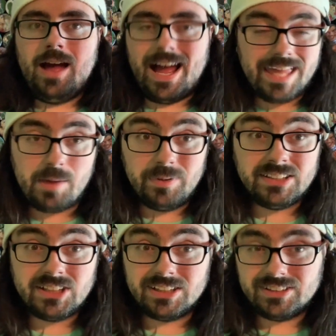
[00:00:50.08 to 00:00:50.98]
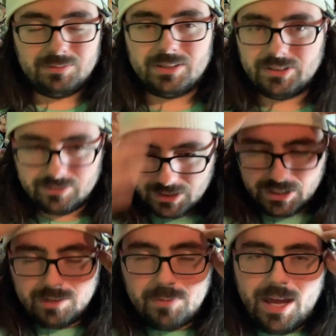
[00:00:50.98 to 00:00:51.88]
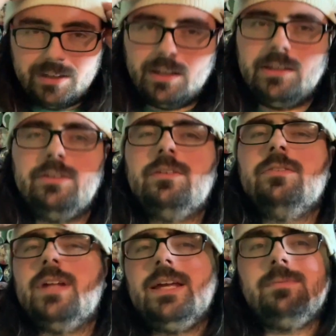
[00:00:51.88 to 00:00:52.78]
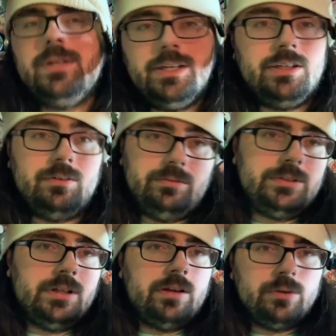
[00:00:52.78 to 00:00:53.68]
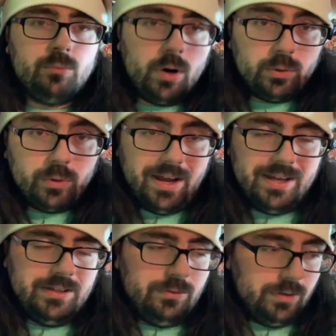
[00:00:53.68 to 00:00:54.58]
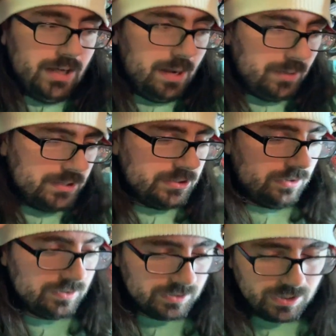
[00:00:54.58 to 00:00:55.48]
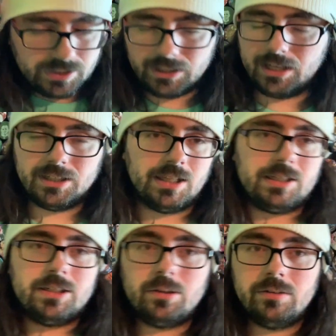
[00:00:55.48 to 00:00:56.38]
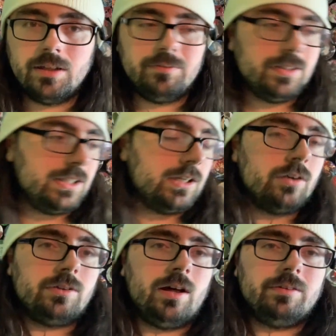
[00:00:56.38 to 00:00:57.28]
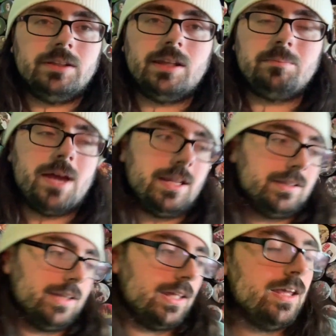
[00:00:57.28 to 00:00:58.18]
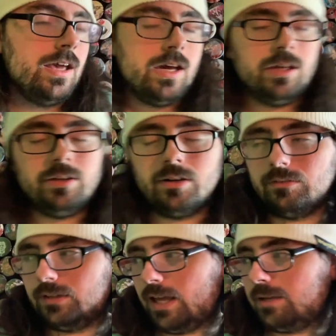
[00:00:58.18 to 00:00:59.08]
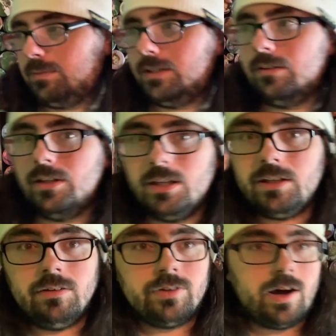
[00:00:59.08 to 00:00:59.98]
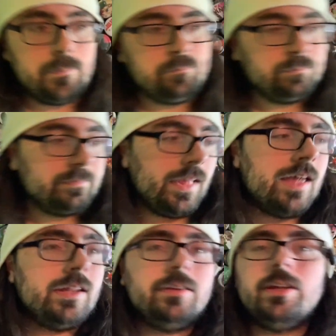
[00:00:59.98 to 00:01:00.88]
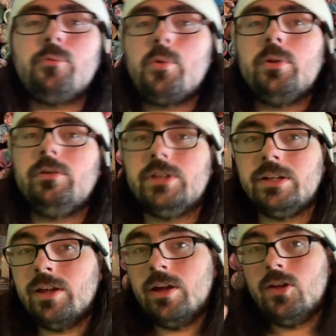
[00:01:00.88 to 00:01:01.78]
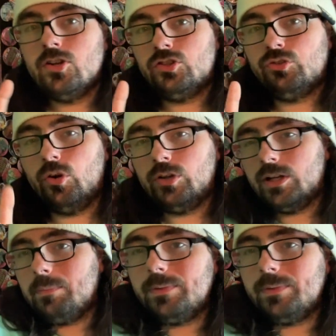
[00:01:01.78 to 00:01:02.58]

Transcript: I can't be a Charizard without Charizard. You're kind of mad, like, you don't like me, you want to win, I'm not a Charizard, kind of like, he eventually goes off. He's like mad. He's like, you don't like me. So he goes off, and then you see Wulu just strolling up